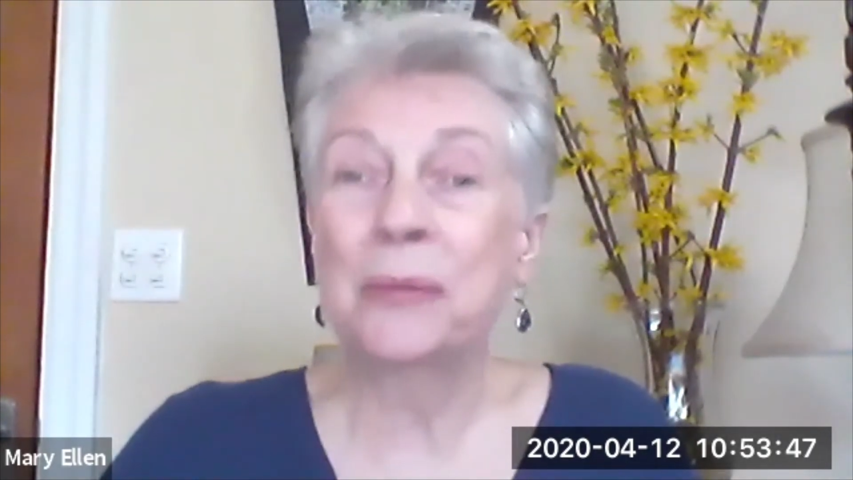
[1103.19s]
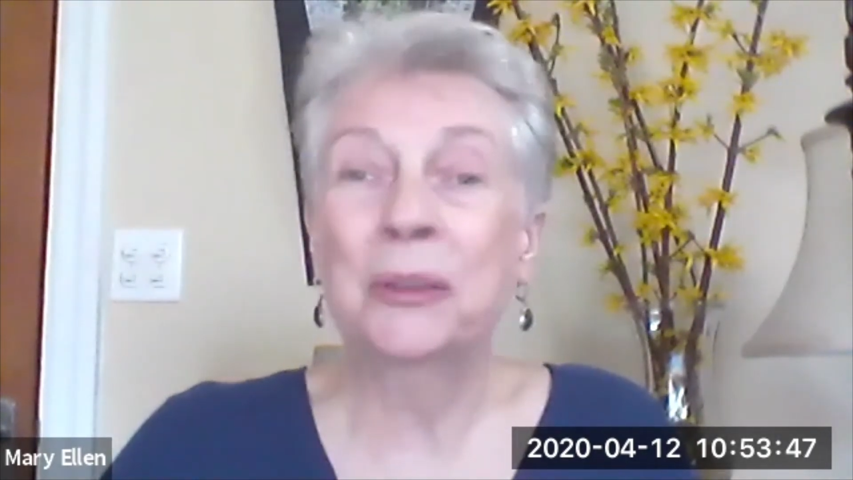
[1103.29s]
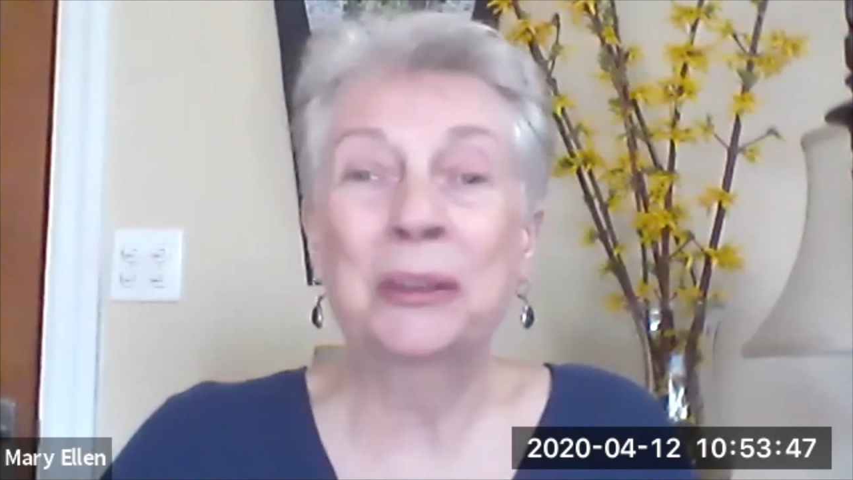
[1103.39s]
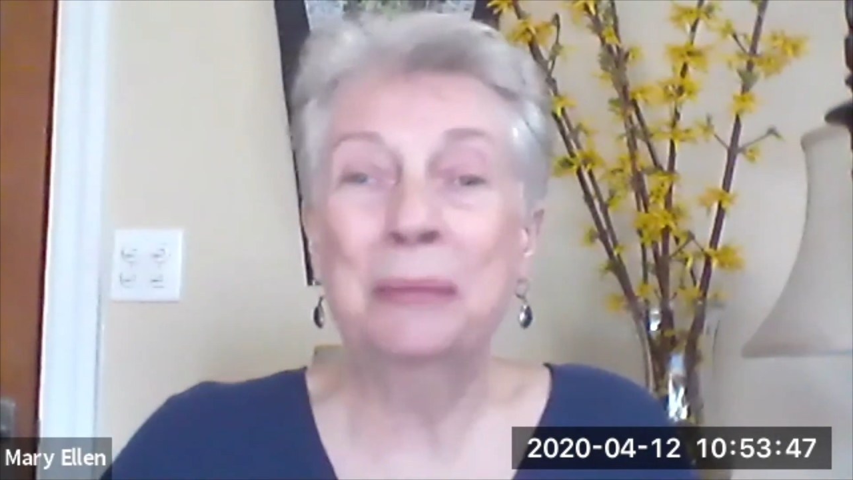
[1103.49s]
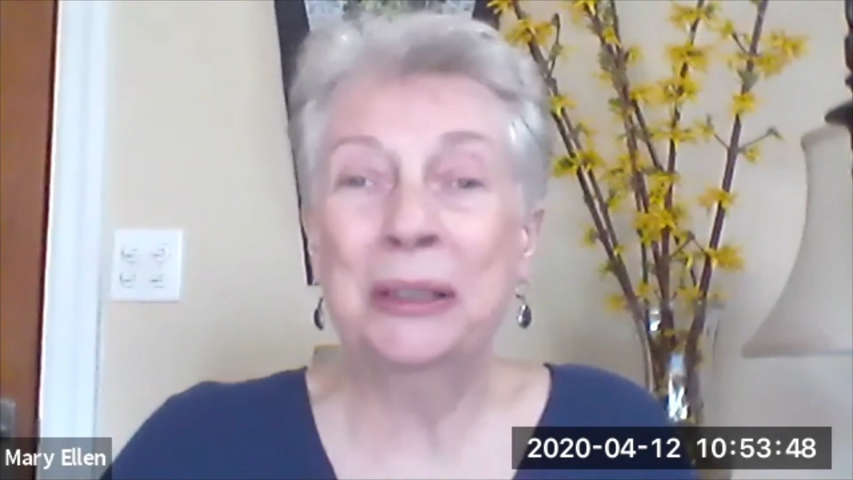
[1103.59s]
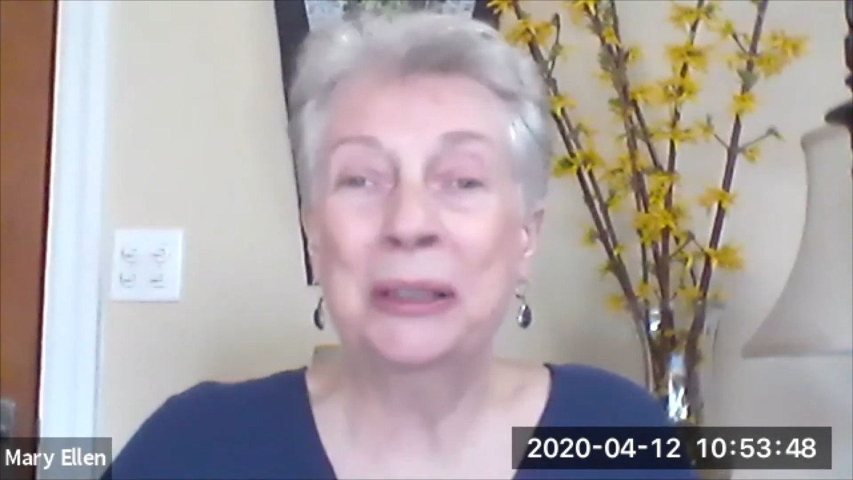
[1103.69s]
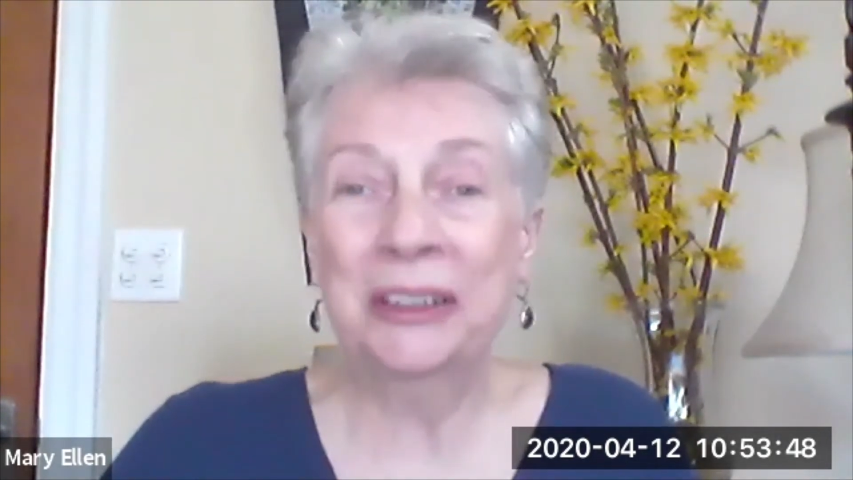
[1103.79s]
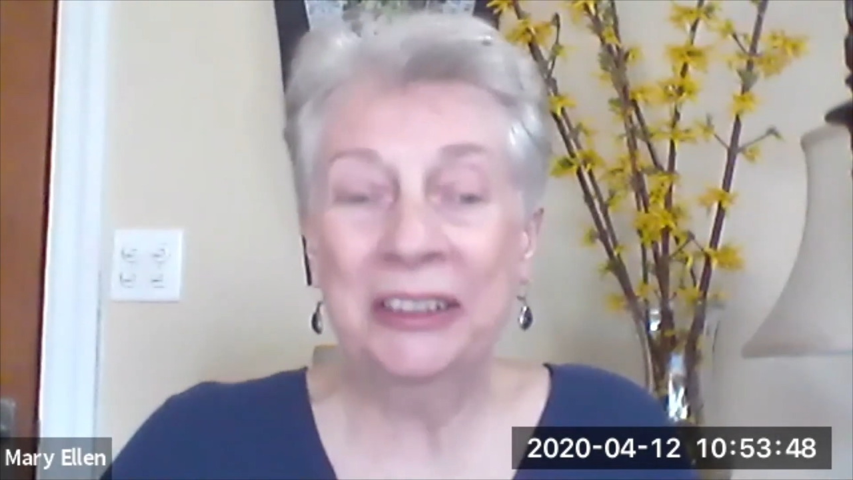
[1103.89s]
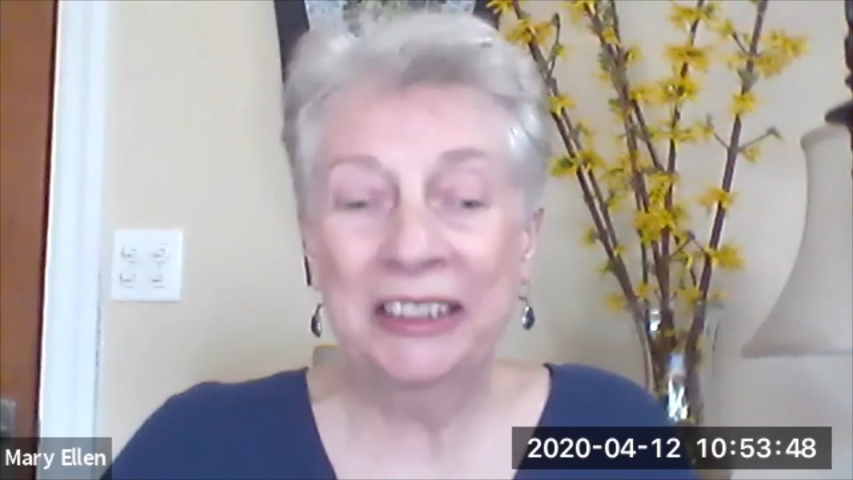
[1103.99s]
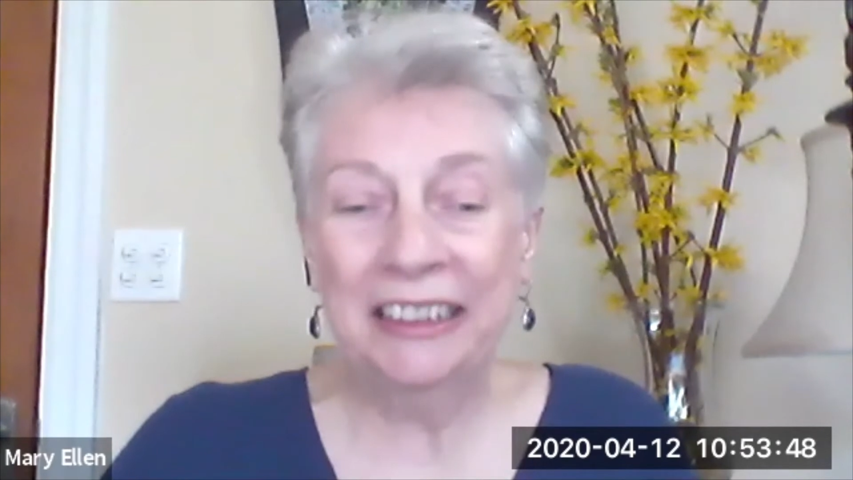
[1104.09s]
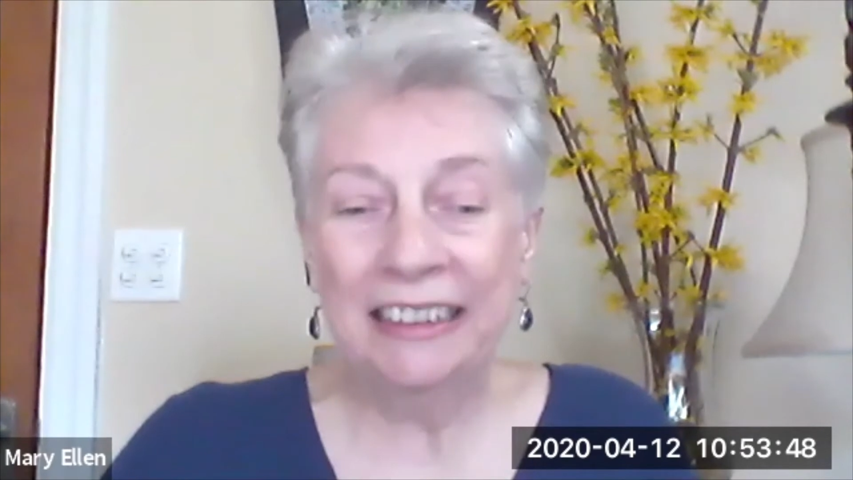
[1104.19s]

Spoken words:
will appear.